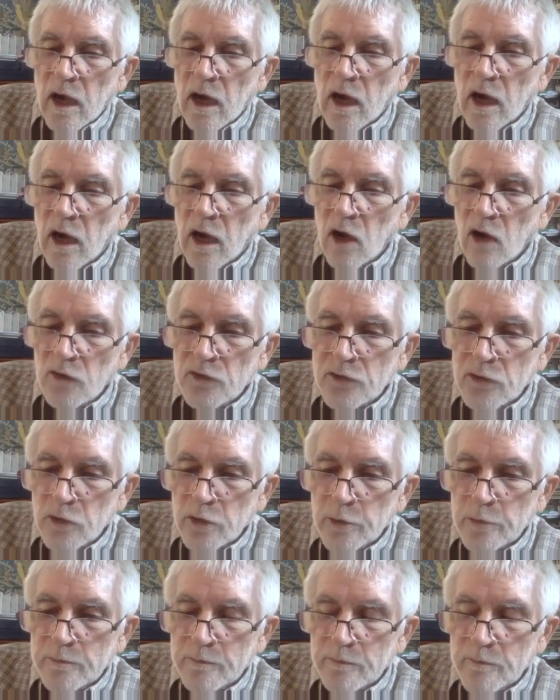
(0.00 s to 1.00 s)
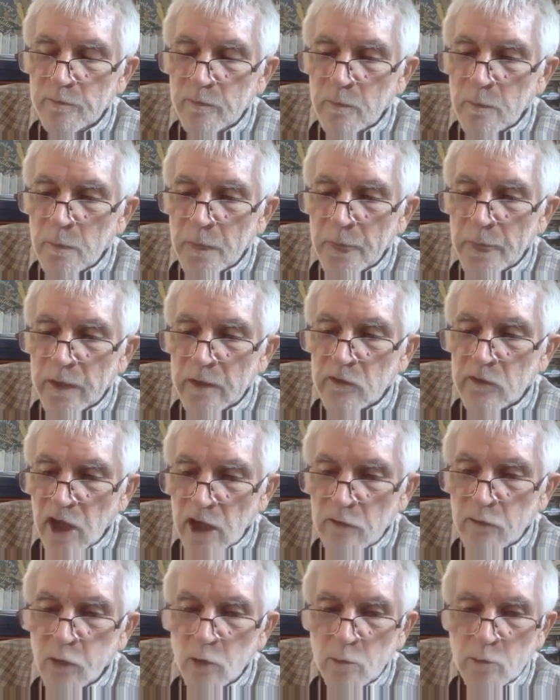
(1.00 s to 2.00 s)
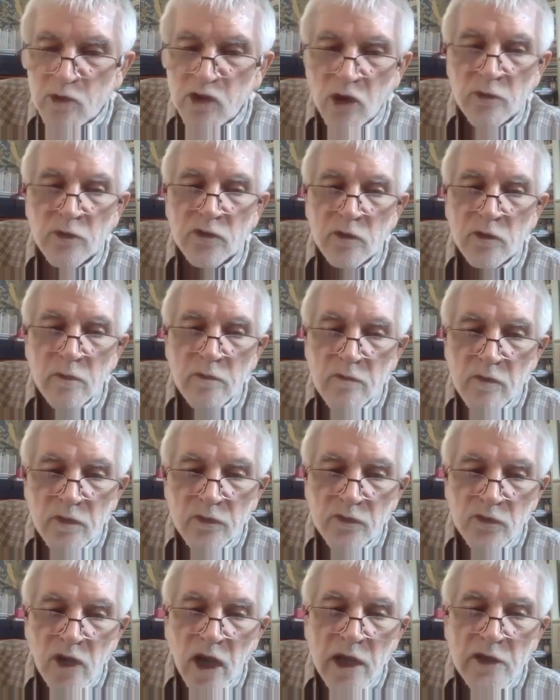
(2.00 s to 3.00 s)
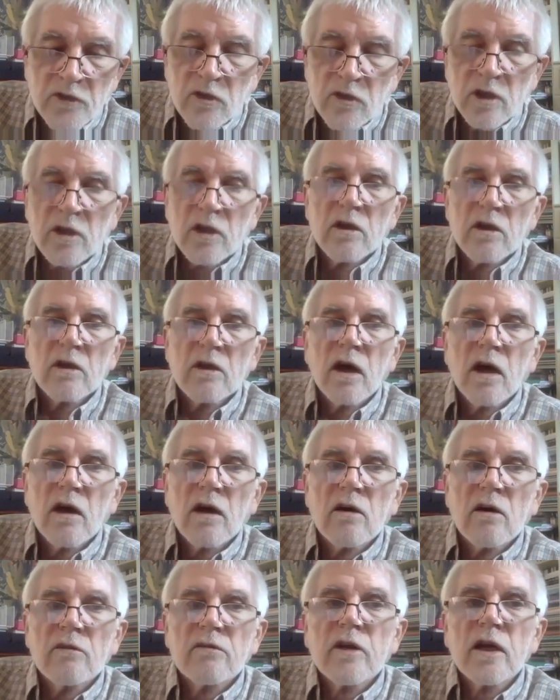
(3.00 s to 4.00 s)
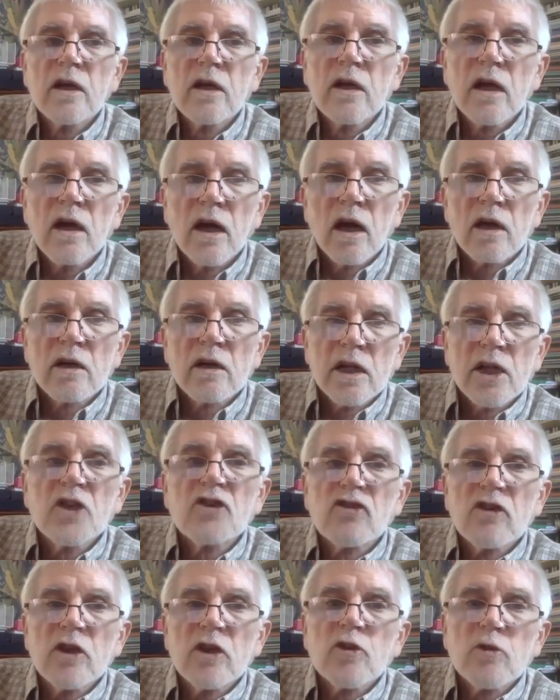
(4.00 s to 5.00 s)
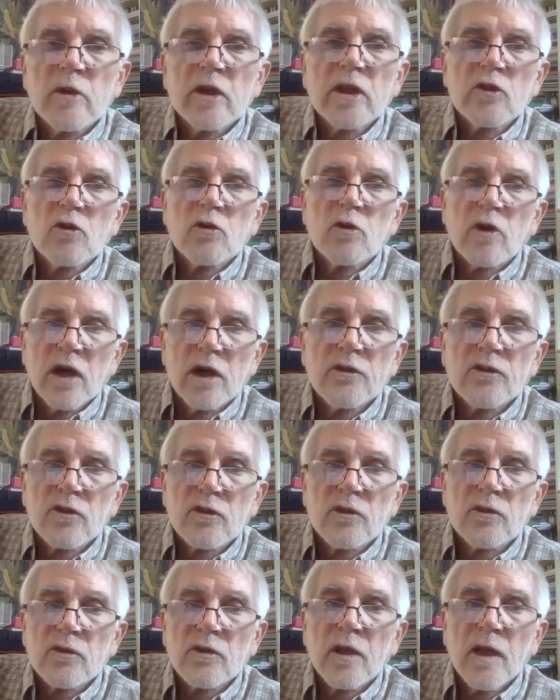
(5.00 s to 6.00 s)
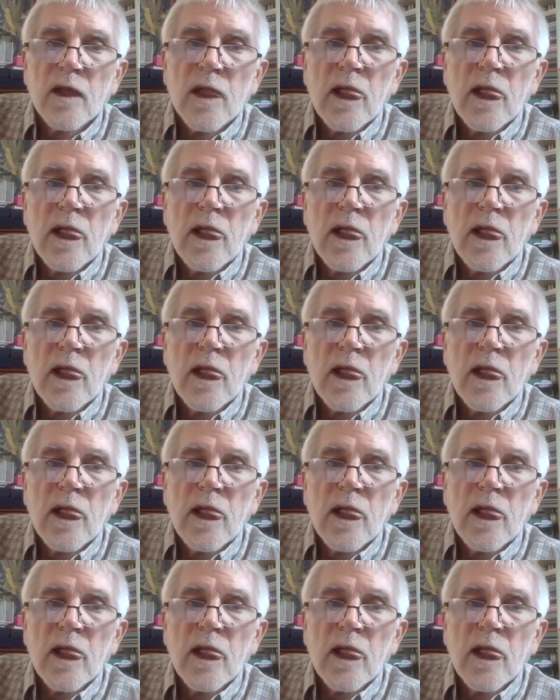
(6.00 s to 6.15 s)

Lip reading: I also take from Joseph this idea of a continuing crisis.